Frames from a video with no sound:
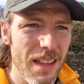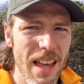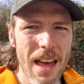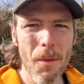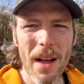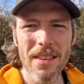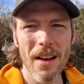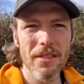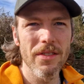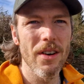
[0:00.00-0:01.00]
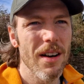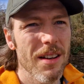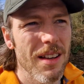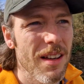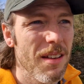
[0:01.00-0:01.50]
It went on for
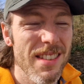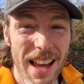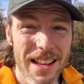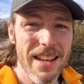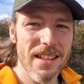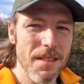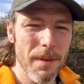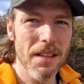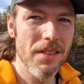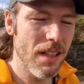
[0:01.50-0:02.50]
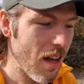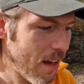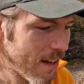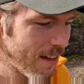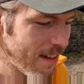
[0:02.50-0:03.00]
10 years, believe it or not.